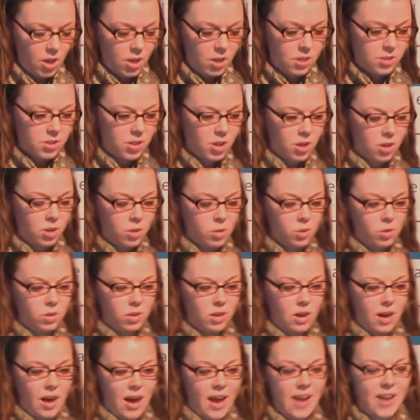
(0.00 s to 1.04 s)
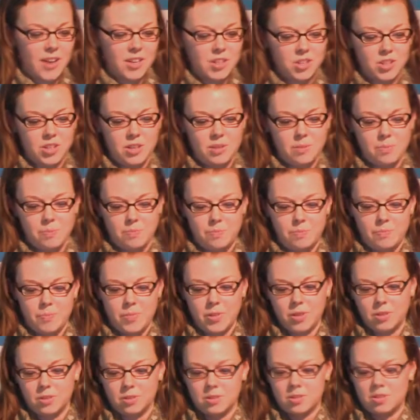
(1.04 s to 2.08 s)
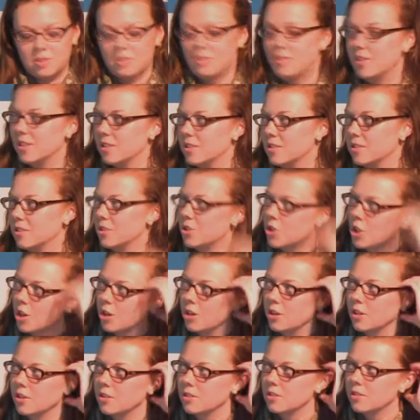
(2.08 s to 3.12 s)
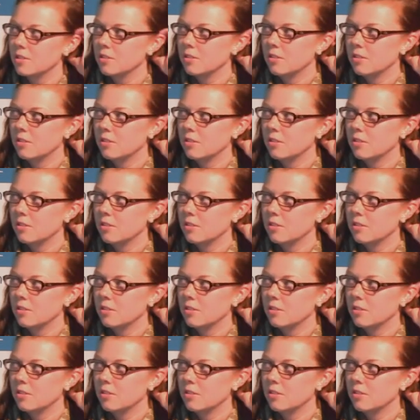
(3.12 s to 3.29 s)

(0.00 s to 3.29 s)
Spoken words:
So I actually built this chart